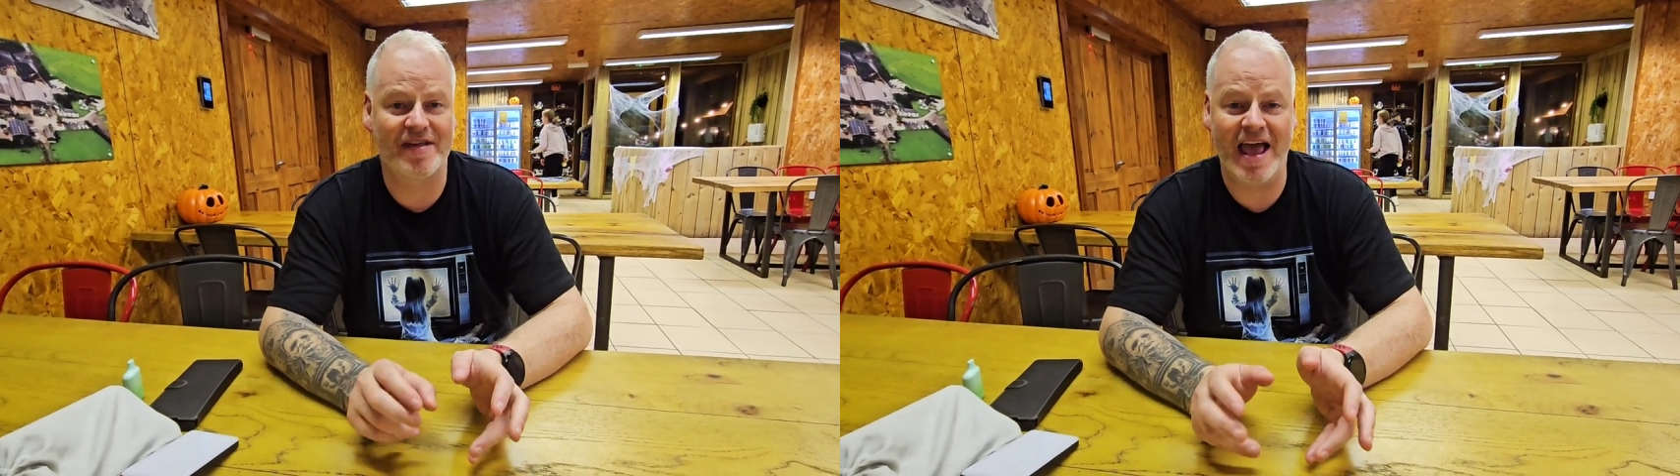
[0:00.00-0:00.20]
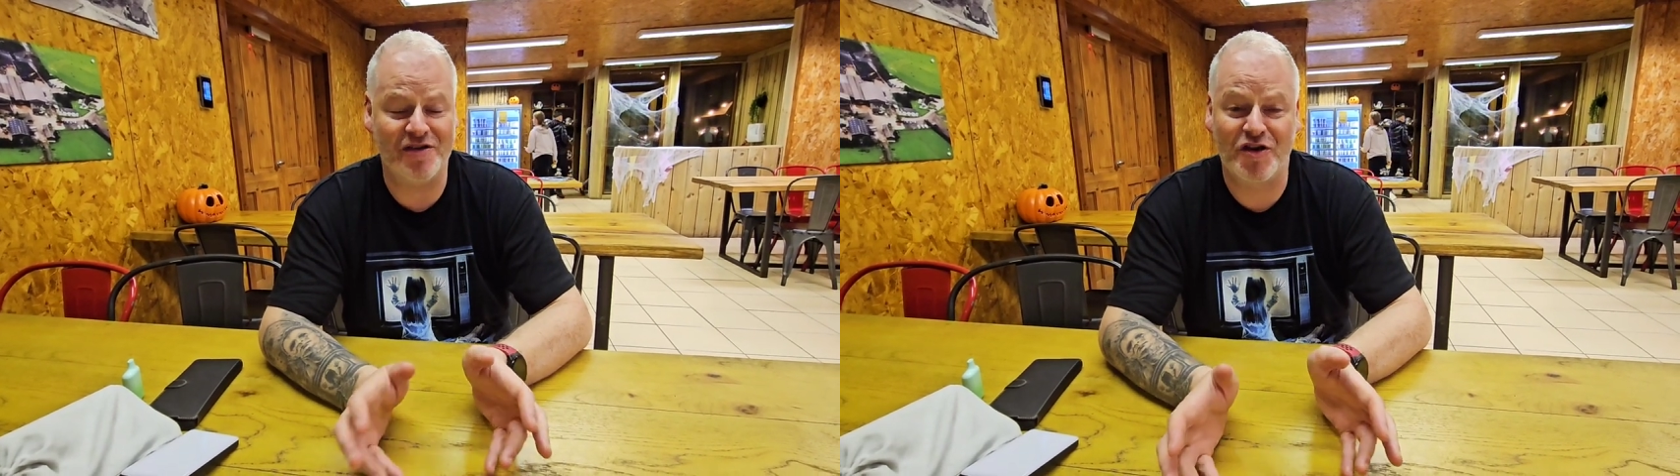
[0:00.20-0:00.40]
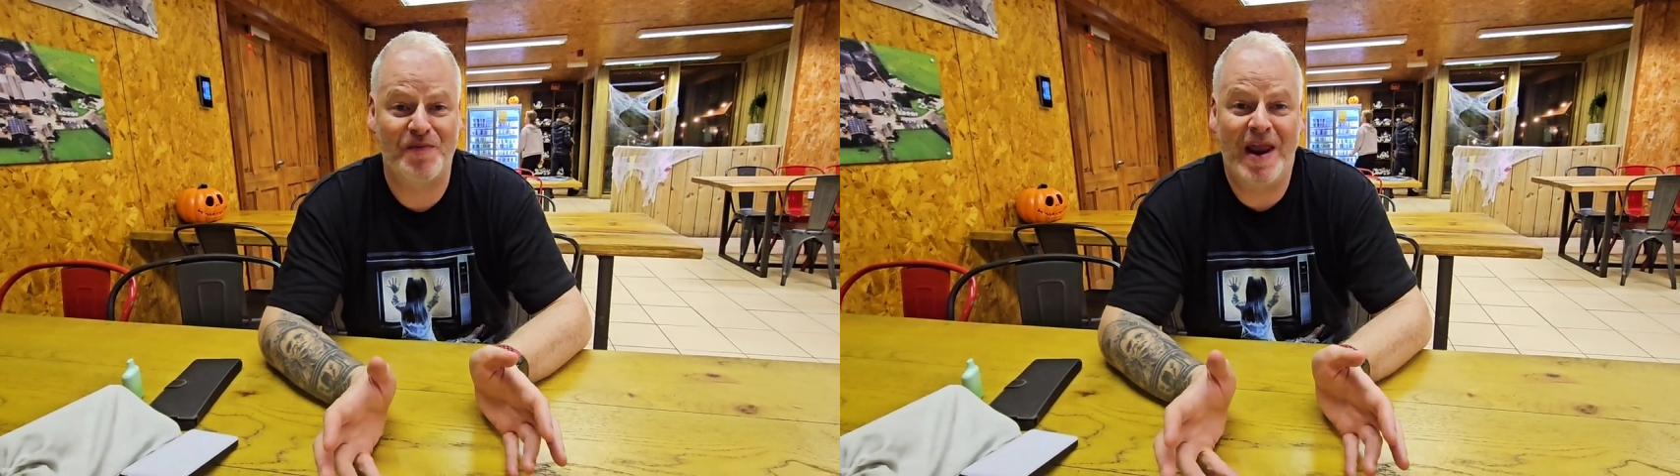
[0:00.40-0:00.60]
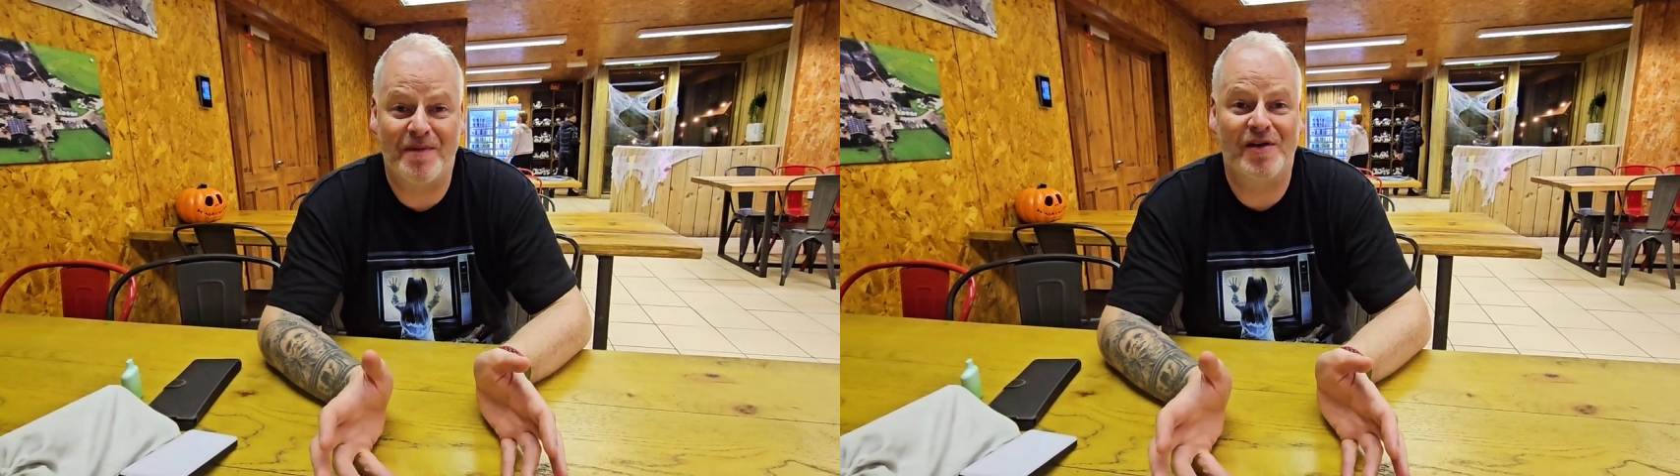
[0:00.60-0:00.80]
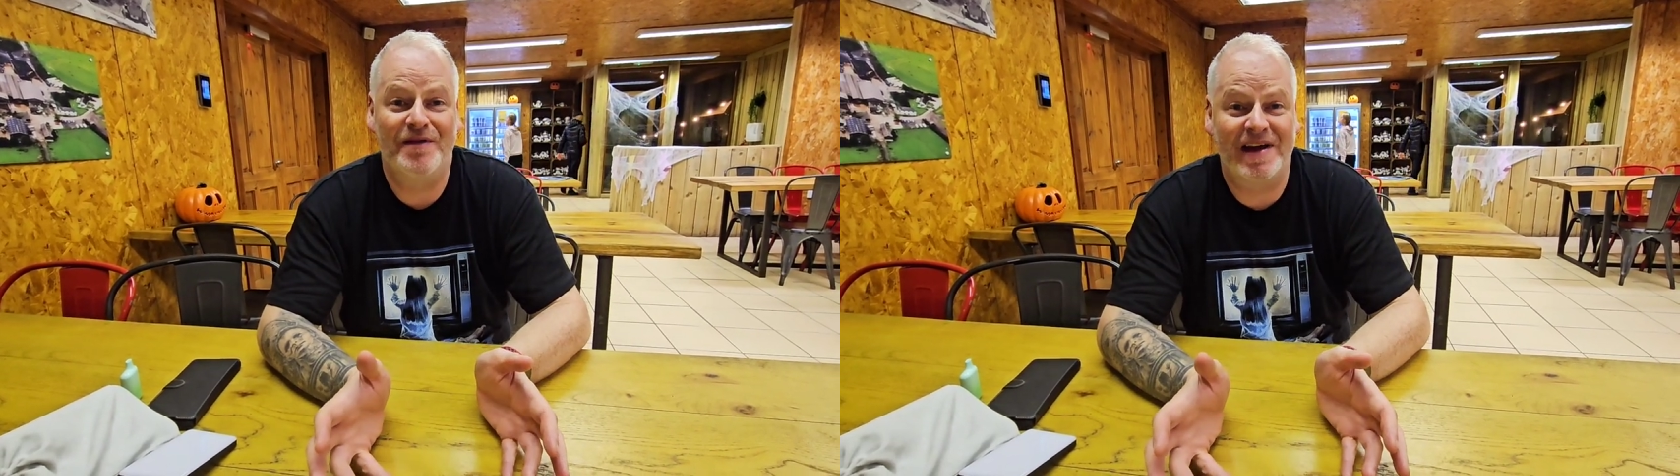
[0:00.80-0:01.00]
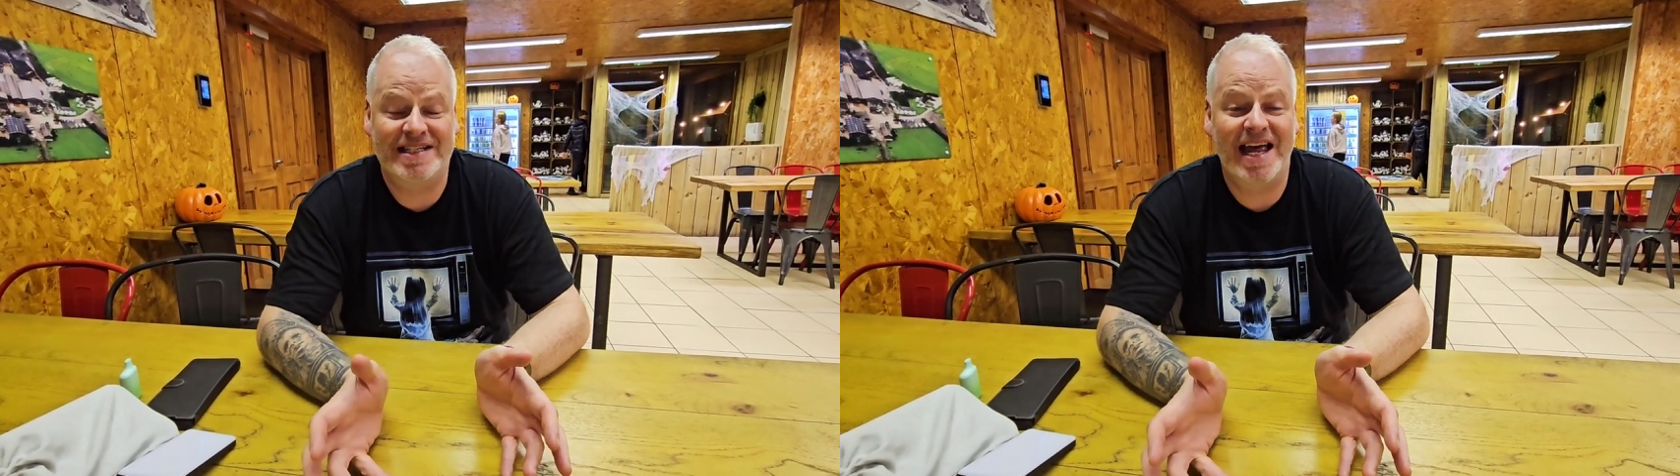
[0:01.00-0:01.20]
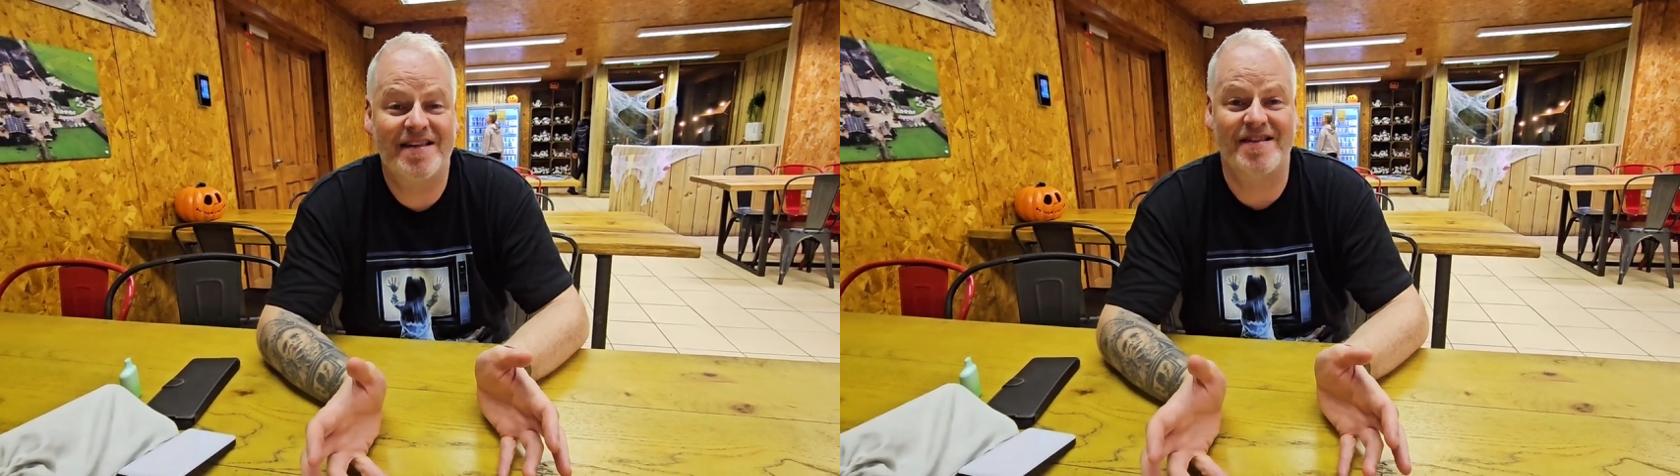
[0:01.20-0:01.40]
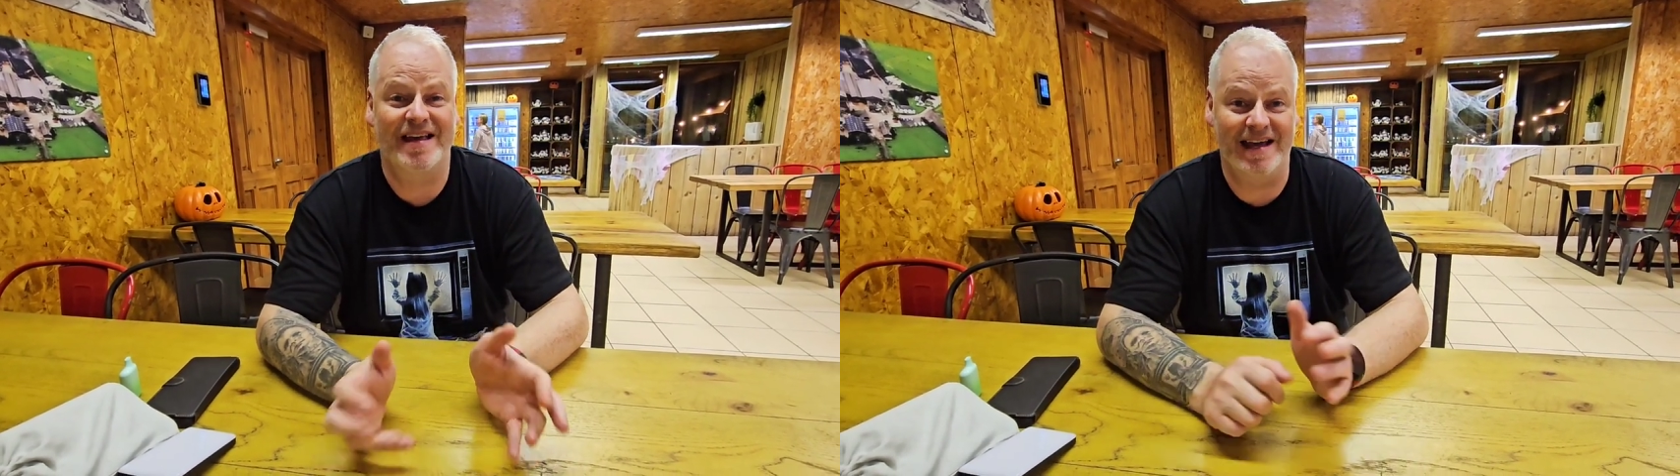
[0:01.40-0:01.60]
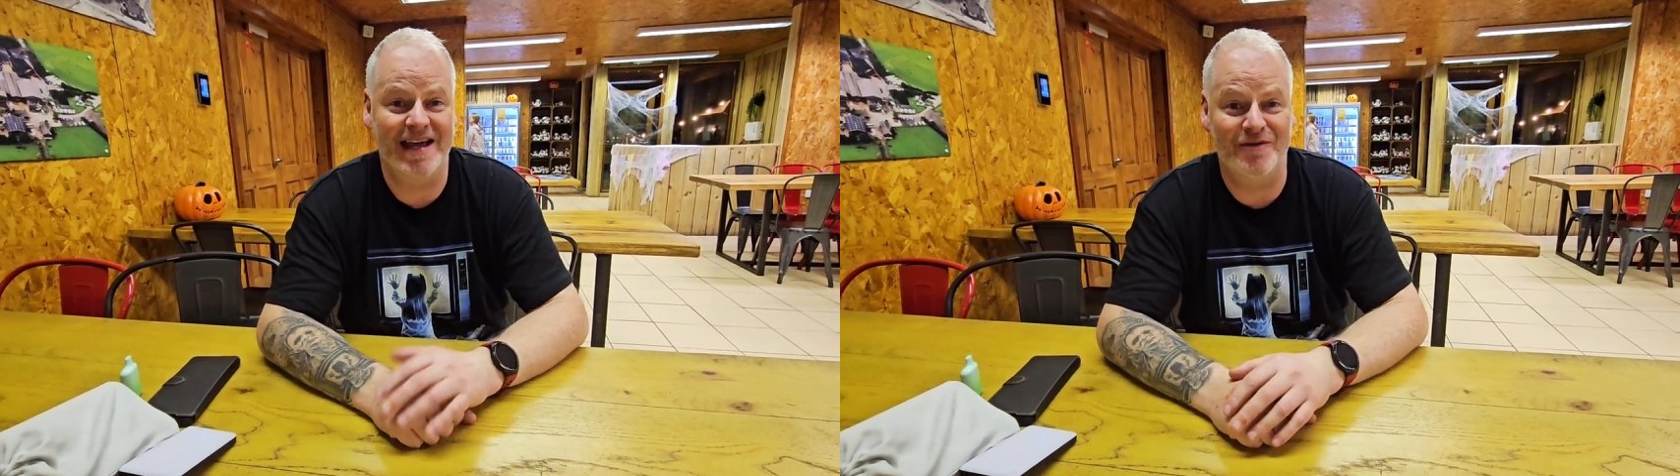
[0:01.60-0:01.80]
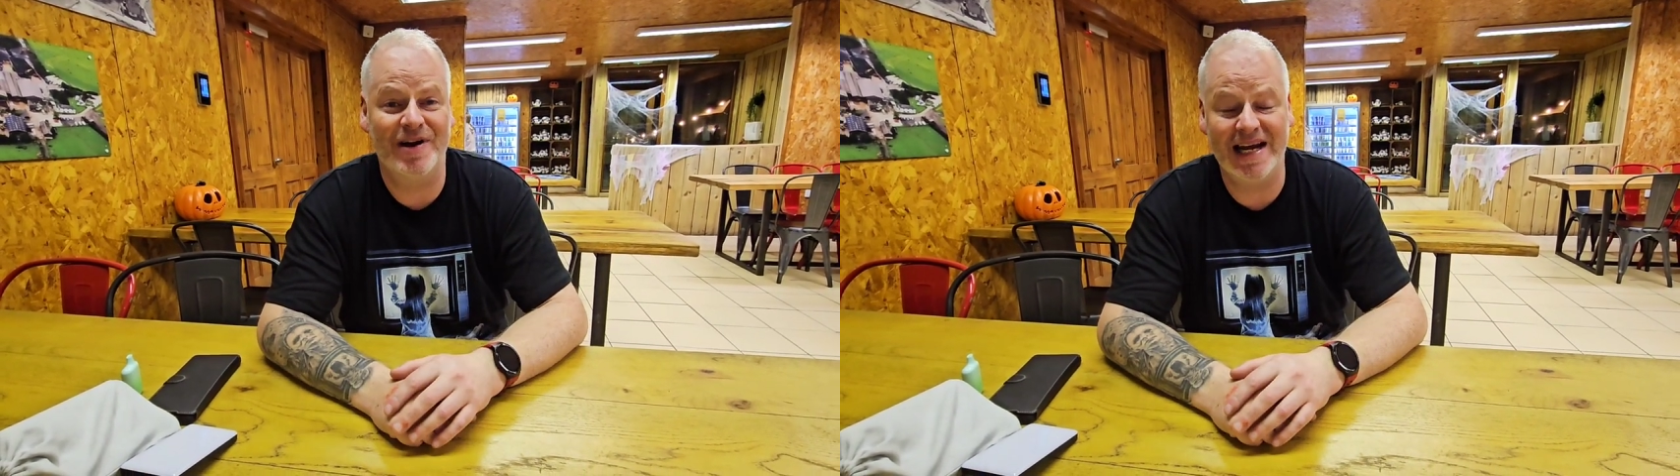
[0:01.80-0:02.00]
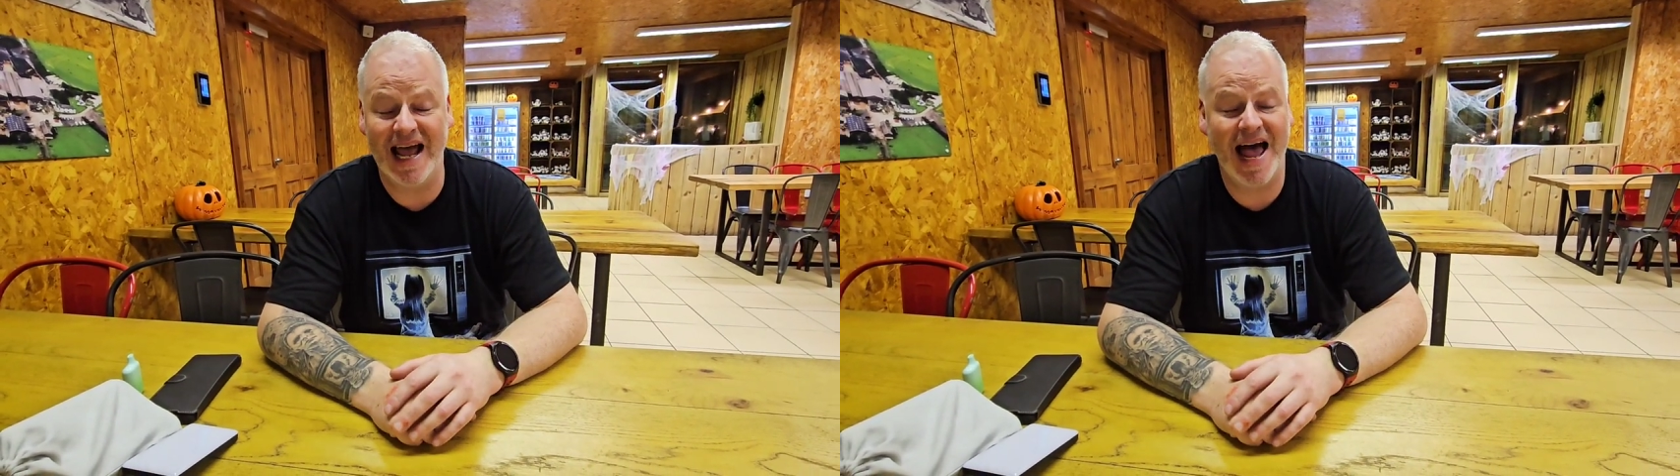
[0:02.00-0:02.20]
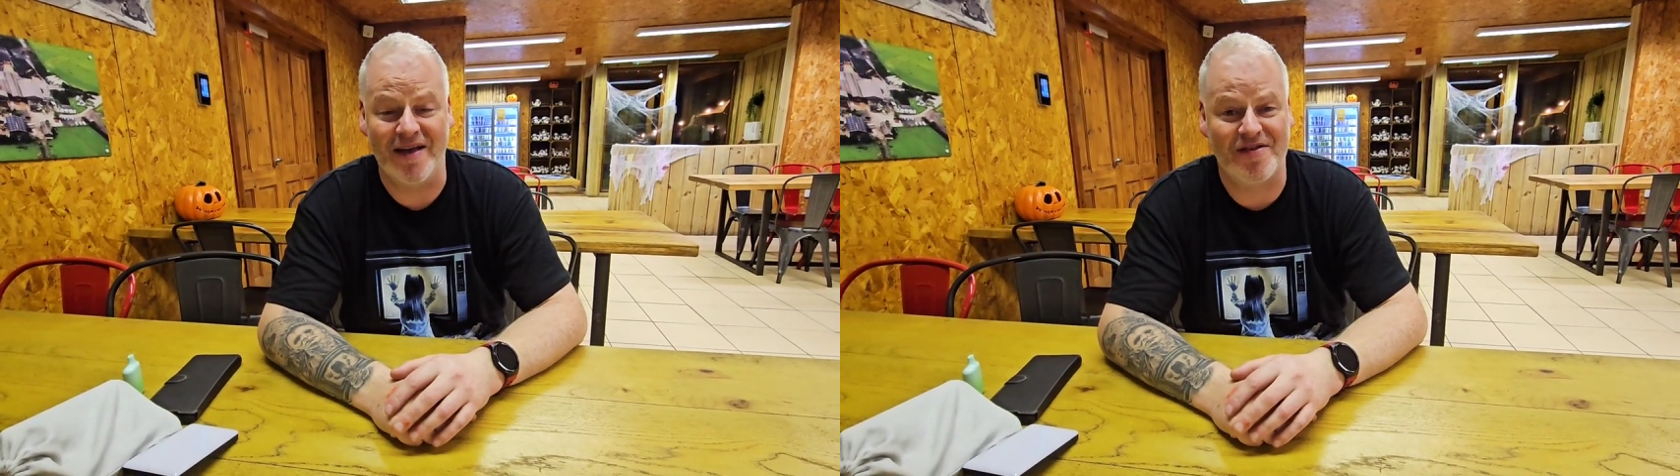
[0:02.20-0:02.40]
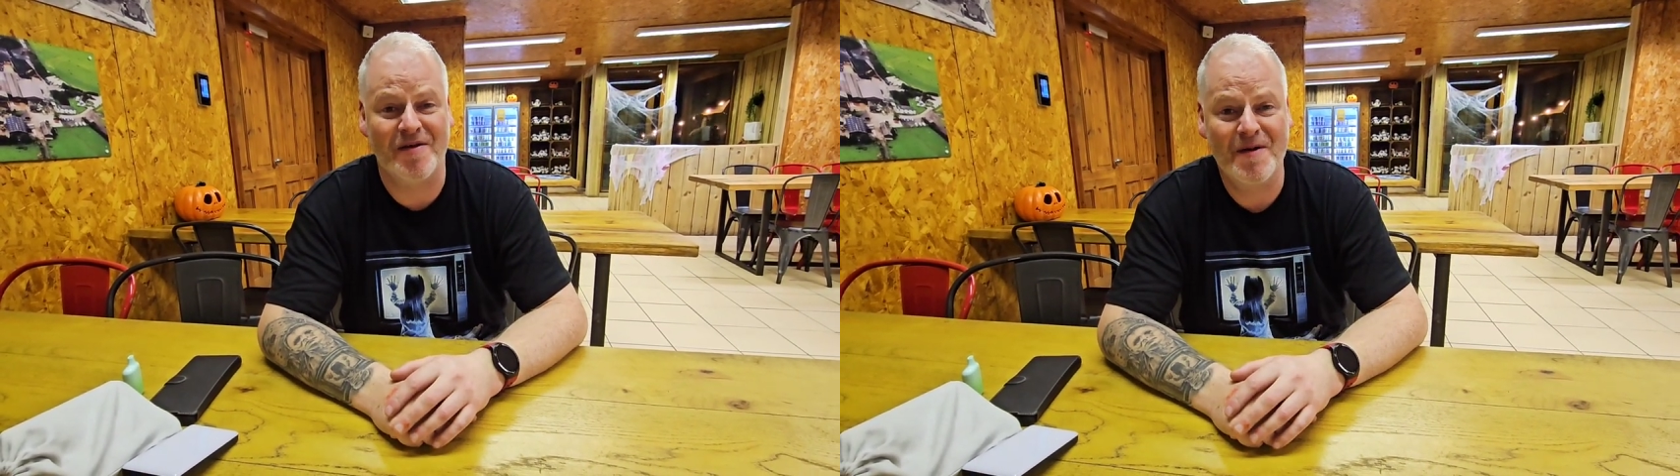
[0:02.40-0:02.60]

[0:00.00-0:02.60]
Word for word: it's just been absolutely fantastic. It really has.